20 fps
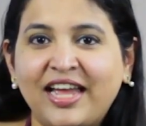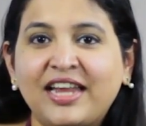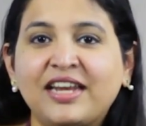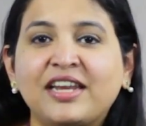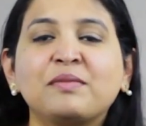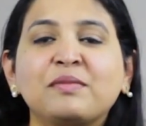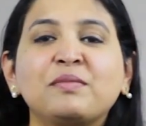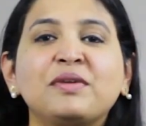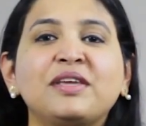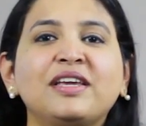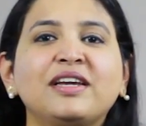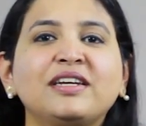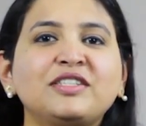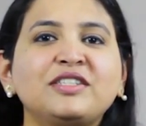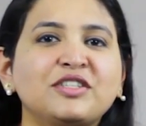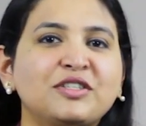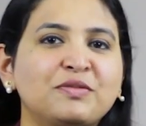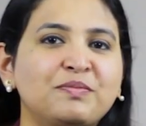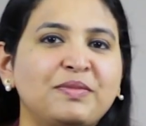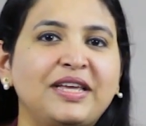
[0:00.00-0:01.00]
and I'm here
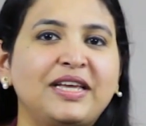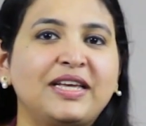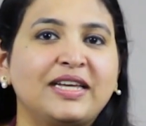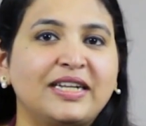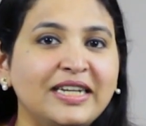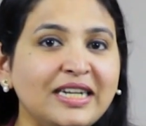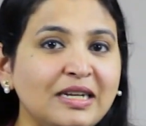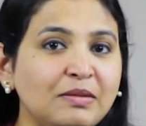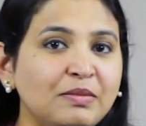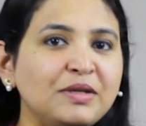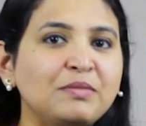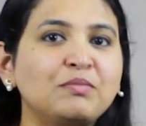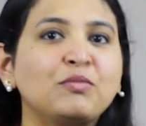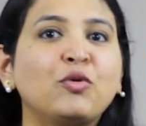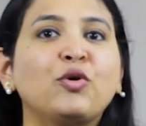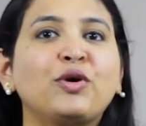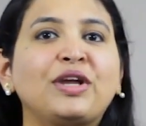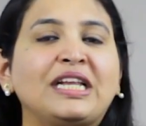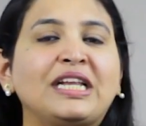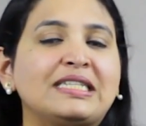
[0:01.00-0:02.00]
to speak a little bit
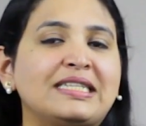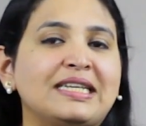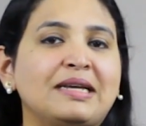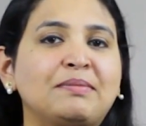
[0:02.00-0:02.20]
more in